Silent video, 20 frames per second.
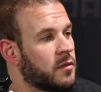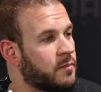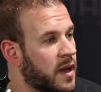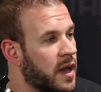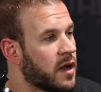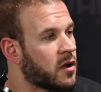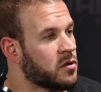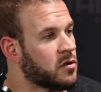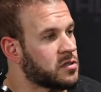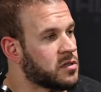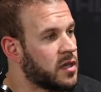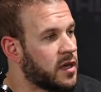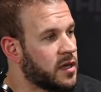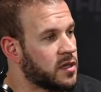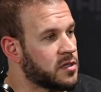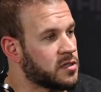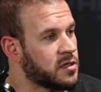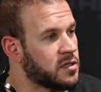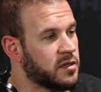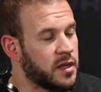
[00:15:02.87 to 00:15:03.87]
back on
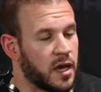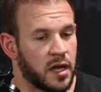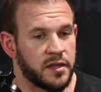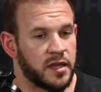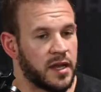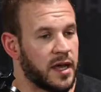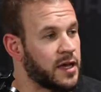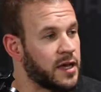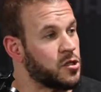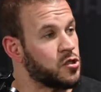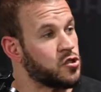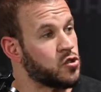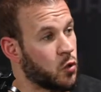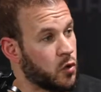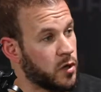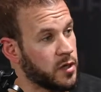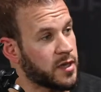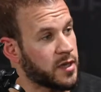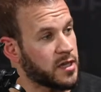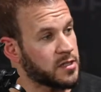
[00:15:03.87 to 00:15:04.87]
stage. Now, did I
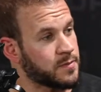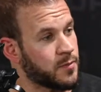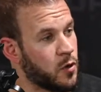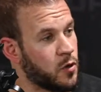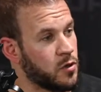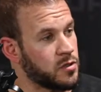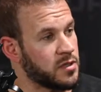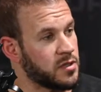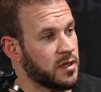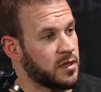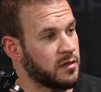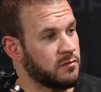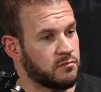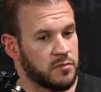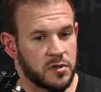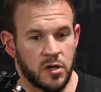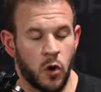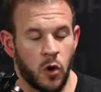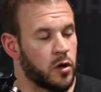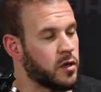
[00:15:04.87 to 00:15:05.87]
enjoy guest posing,
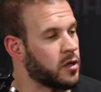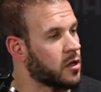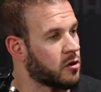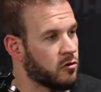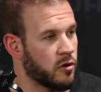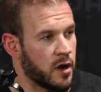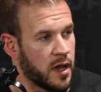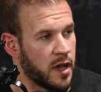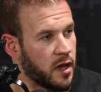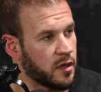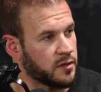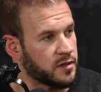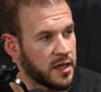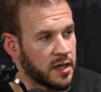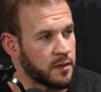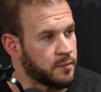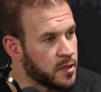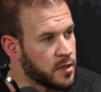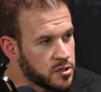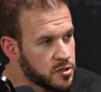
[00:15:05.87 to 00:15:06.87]
going in the crowd,
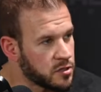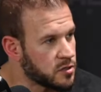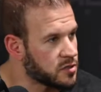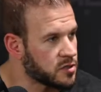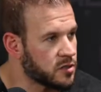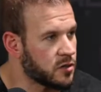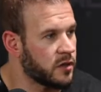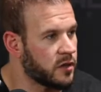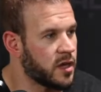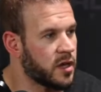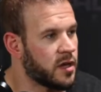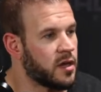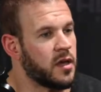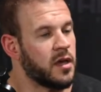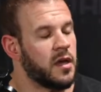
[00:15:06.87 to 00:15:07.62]
taking pictures and all that?